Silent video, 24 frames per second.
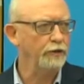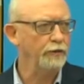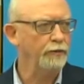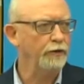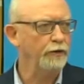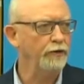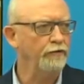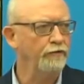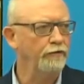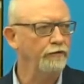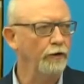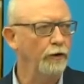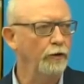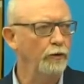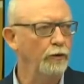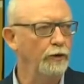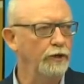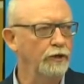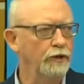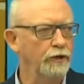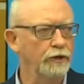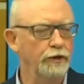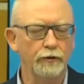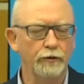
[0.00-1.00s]
put
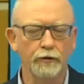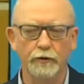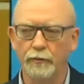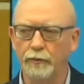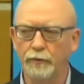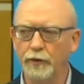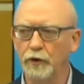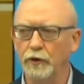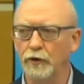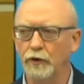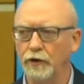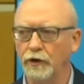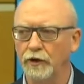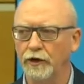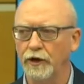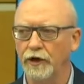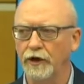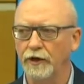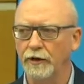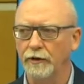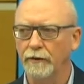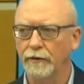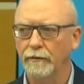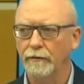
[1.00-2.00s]
forward to the board or
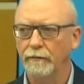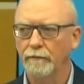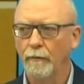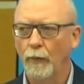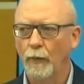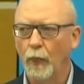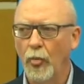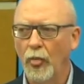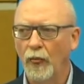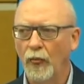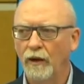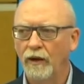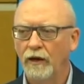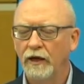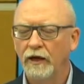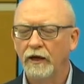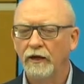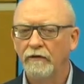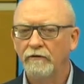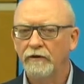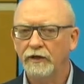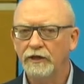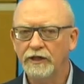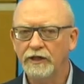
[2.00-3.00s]
not.
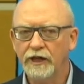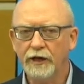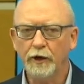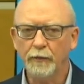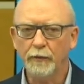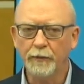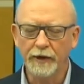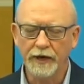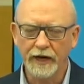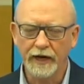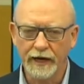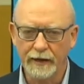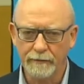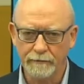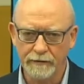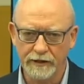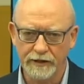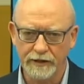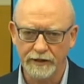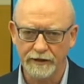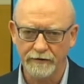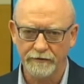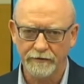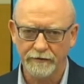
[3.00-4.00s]
If you're setting up a
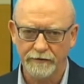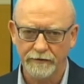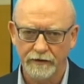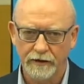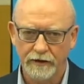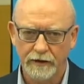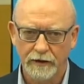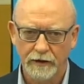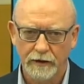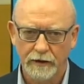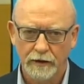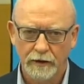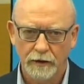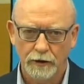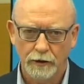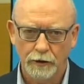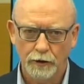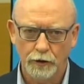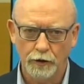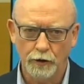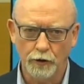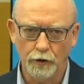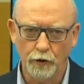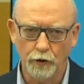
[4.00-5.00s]
captive,
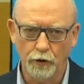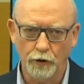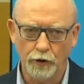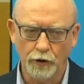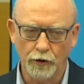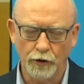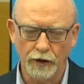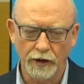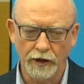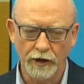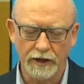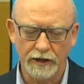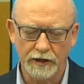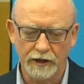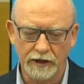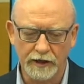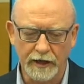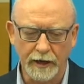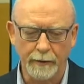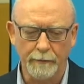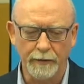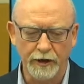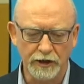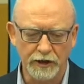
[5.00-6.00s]
you're
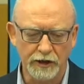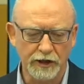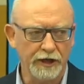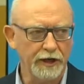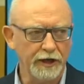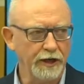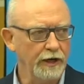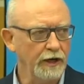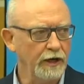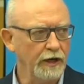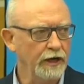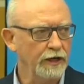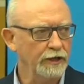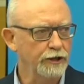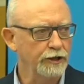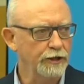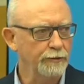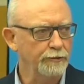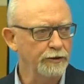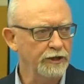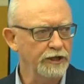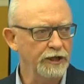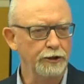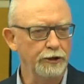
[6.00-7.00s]
establishing a
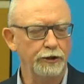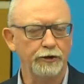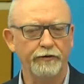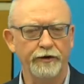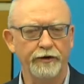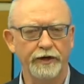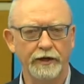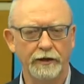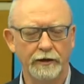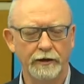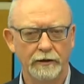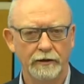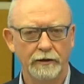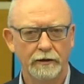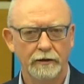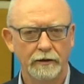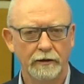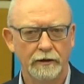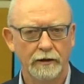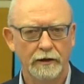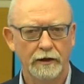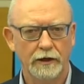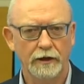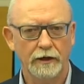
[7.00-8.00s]
subsidiary,
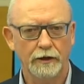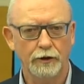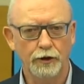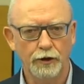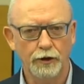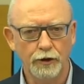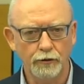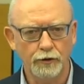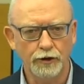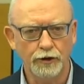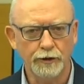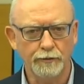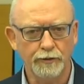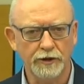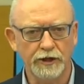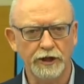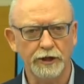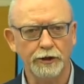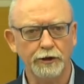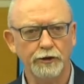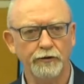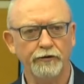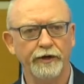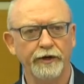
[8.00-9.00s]
a new
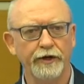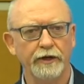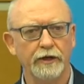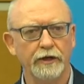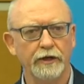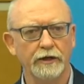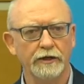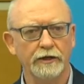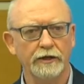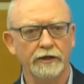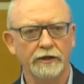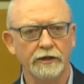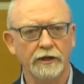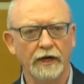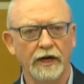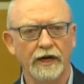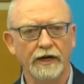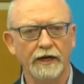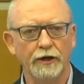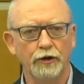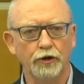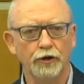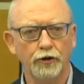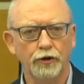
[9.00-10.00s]
subsidiary that's
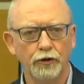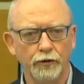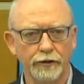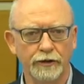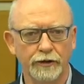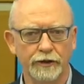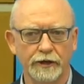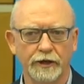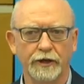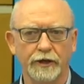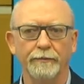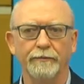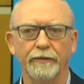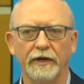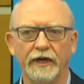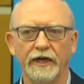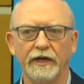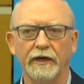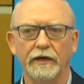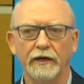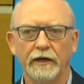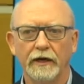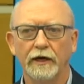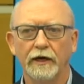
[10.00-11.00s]
an insurance company,
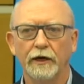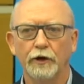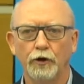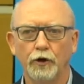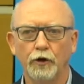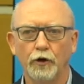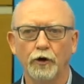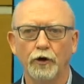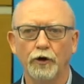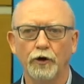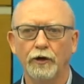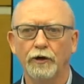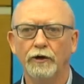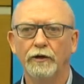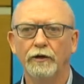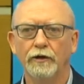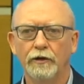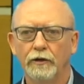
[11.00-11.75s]
and your